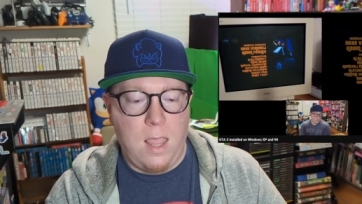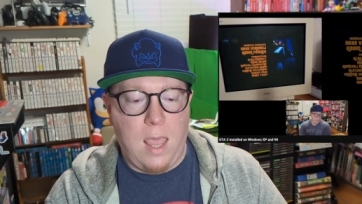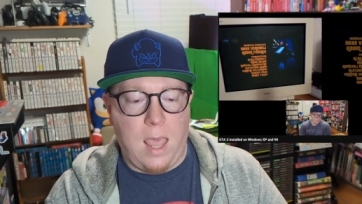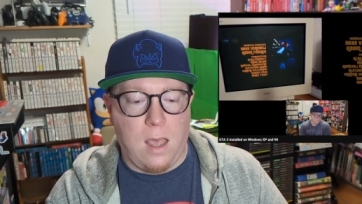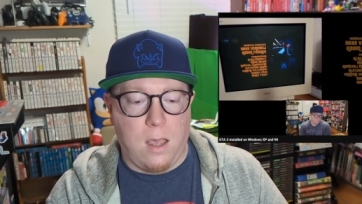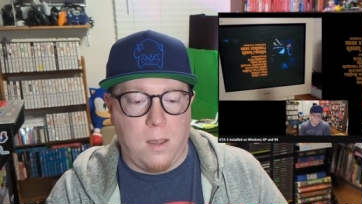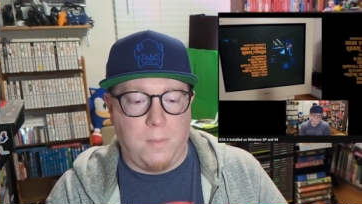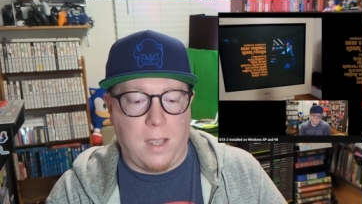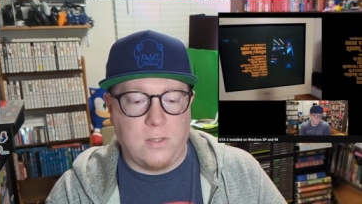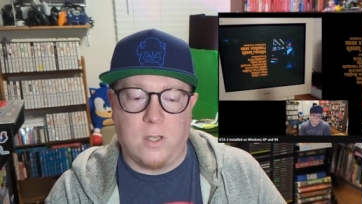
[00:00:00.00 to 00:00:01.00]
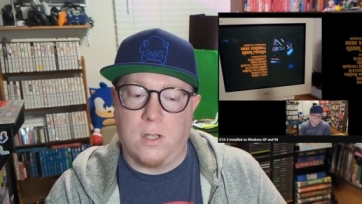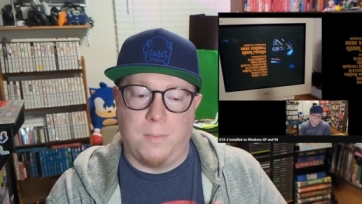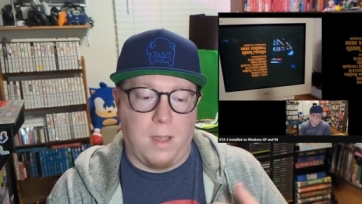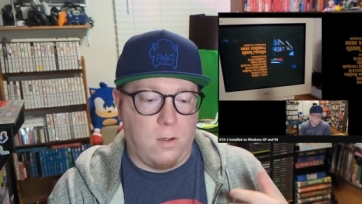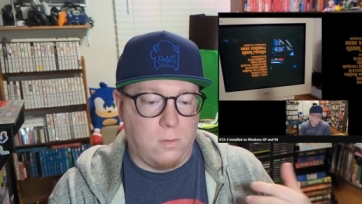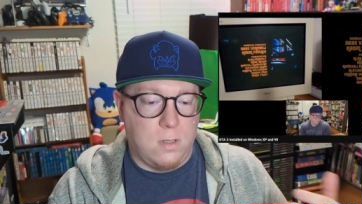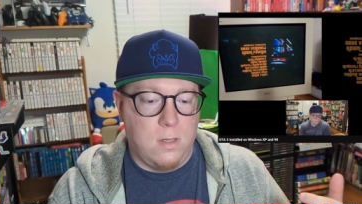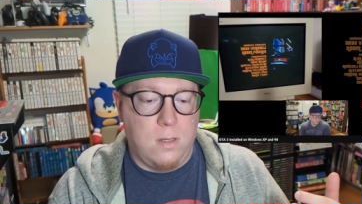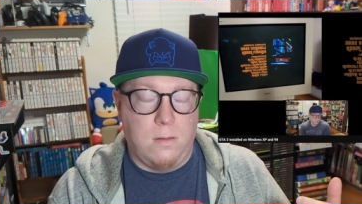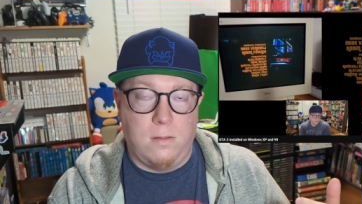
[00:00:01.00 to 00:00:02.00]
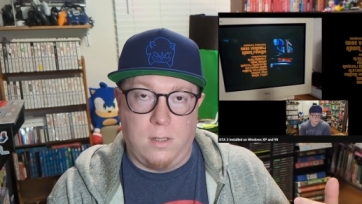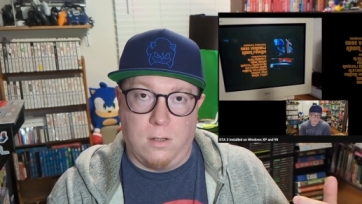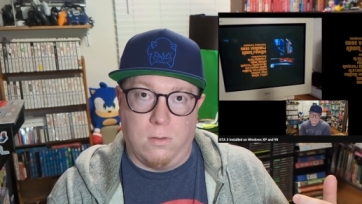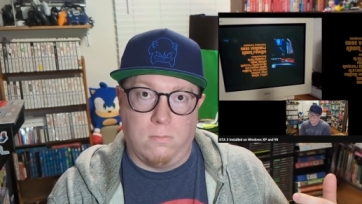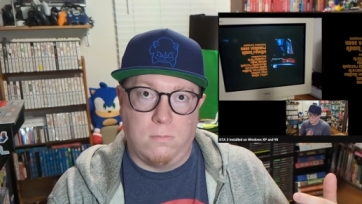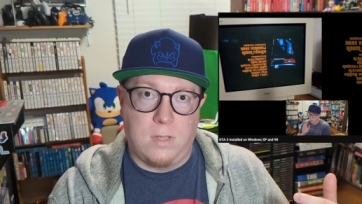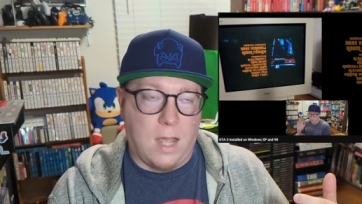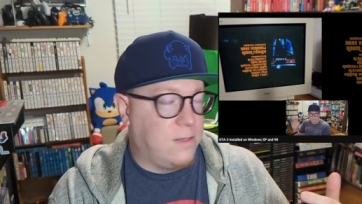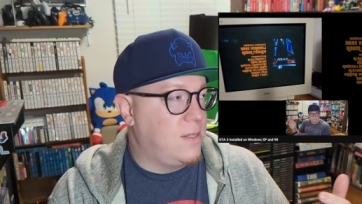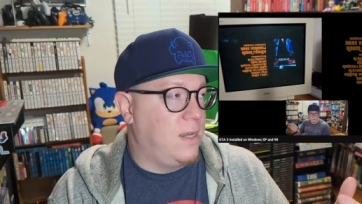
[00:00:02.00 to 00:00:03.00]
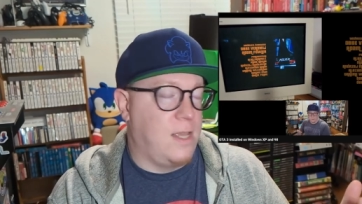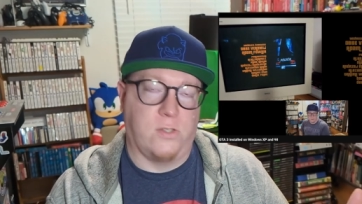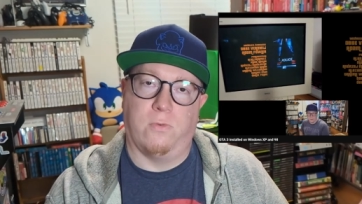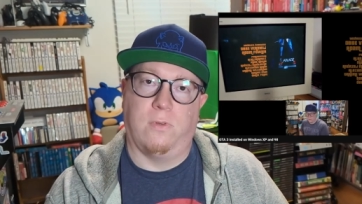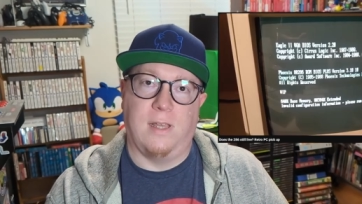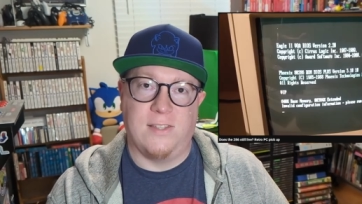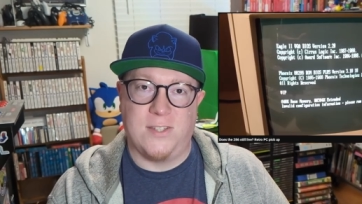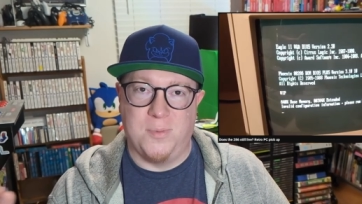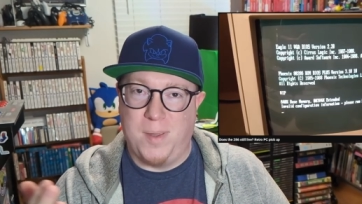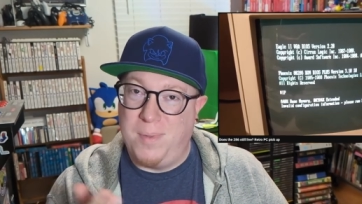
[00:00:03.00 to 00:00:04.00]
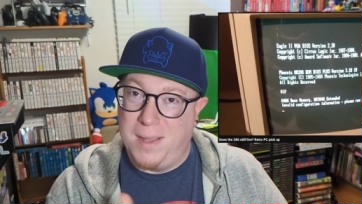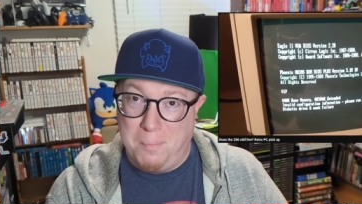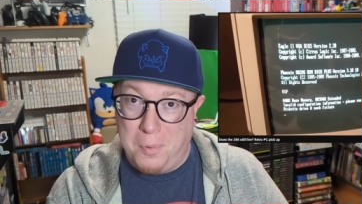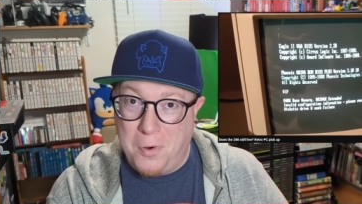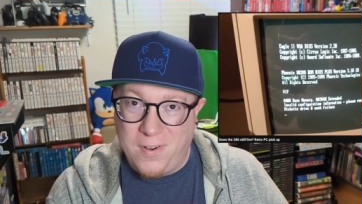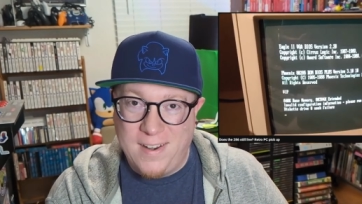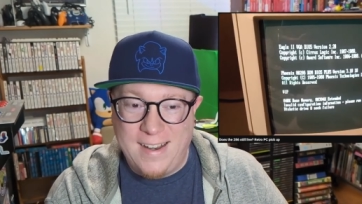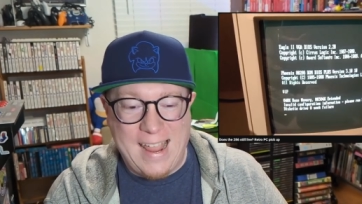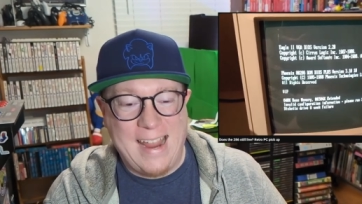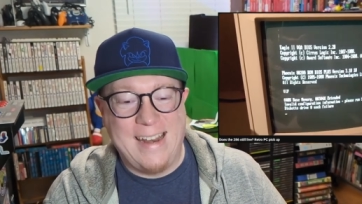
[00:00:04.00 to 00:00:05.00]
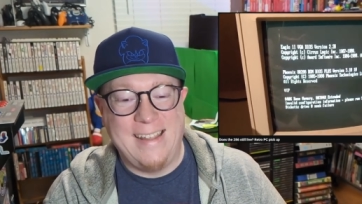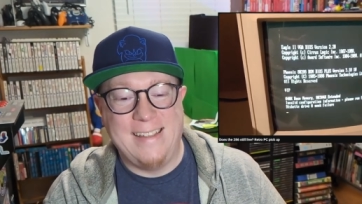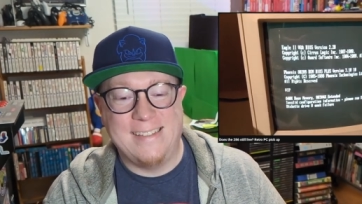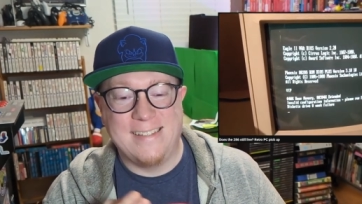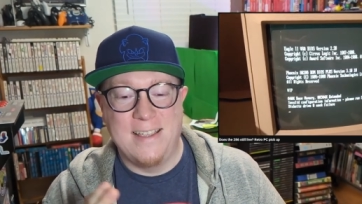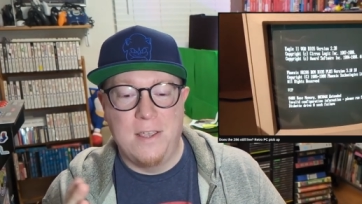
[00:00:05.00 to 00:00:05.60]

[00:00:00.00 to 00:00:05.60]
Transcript: um, I talk about, you know, content as it relates to me being born in the 80s,